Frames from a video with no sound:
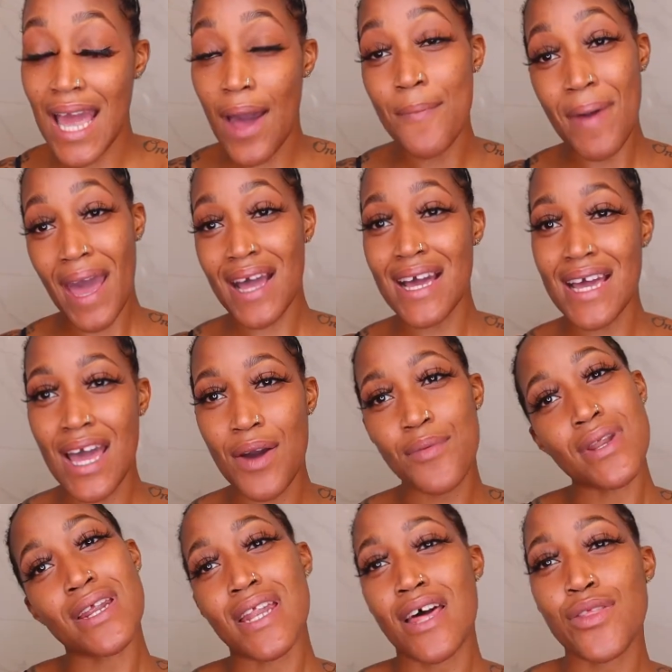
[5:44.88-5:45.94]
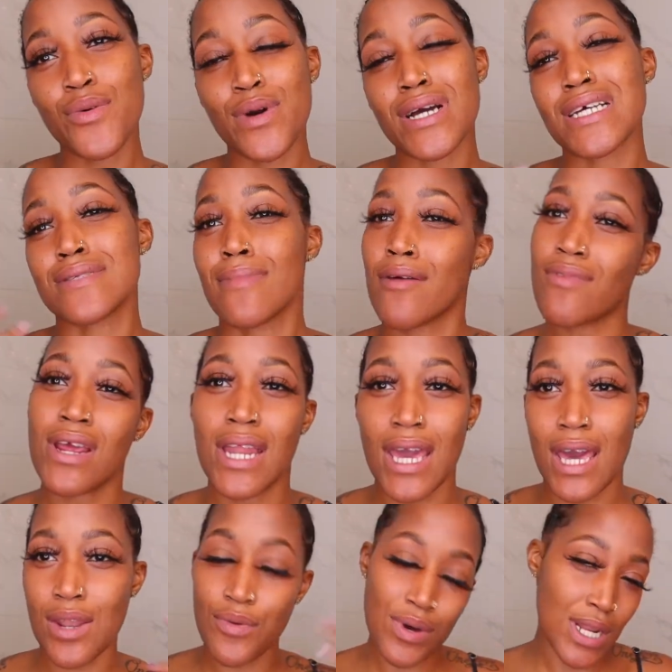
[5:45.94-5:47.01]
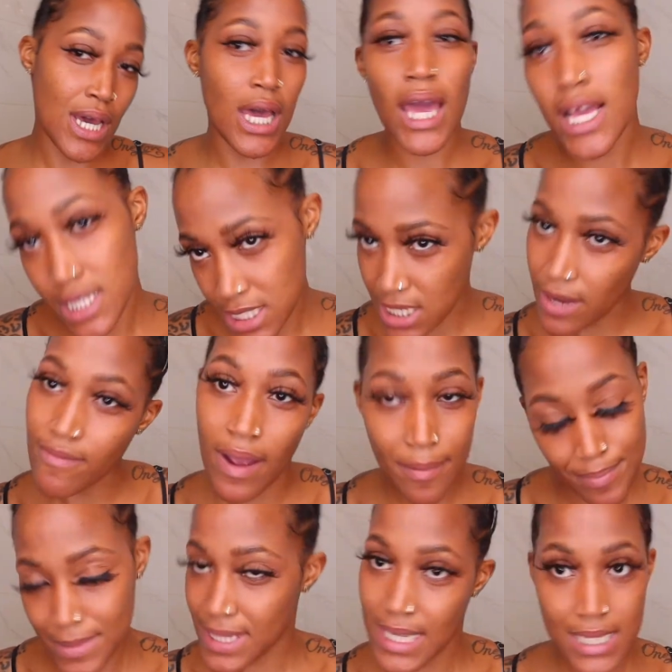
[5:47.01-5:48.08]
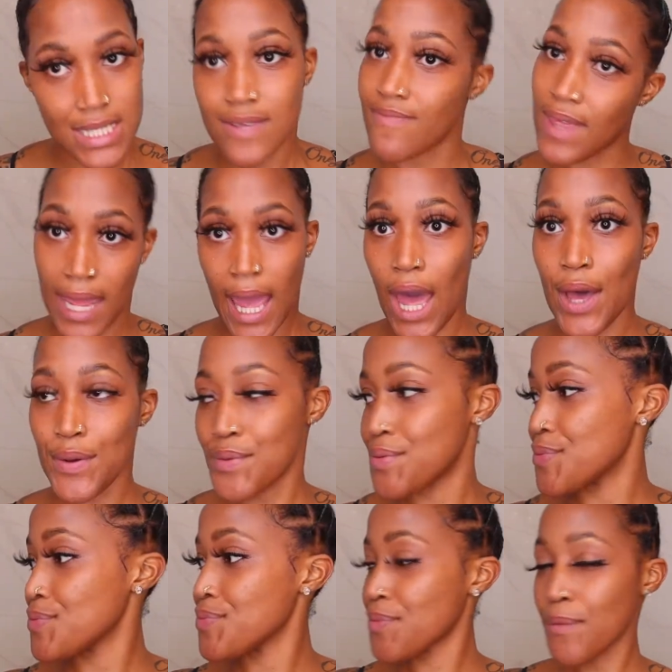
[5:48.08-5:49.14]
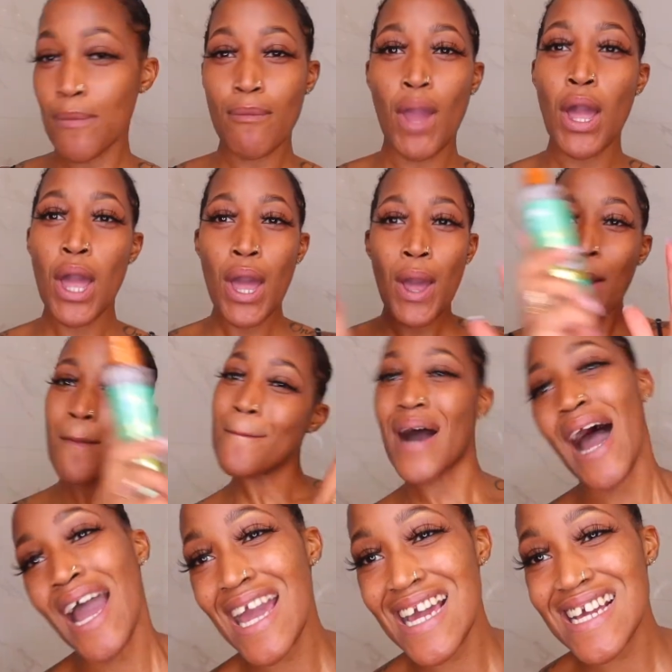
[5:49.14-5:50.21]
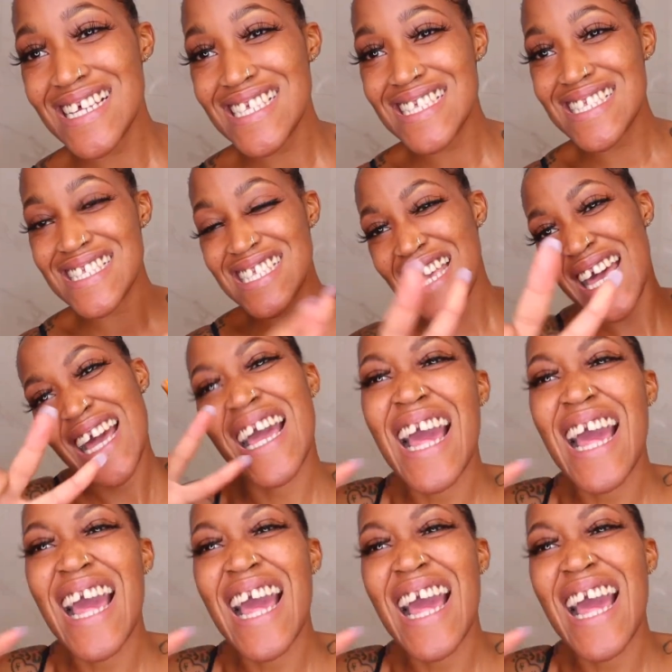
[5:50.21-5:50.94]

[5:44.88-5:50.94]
y'all back again with another one because my radiator want to interrupt this video. Peace.